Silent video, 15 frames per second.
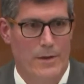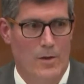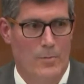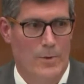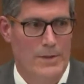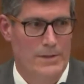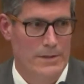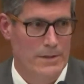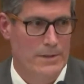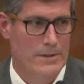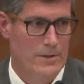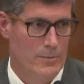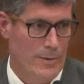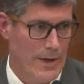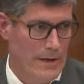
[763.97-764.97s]
but didn't
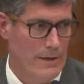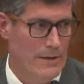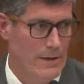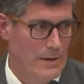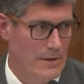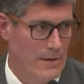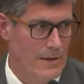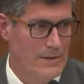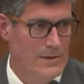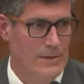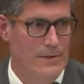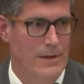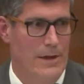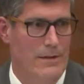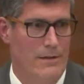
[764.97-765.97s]
directly cause the
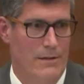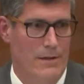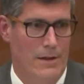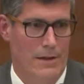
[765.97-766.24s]
death.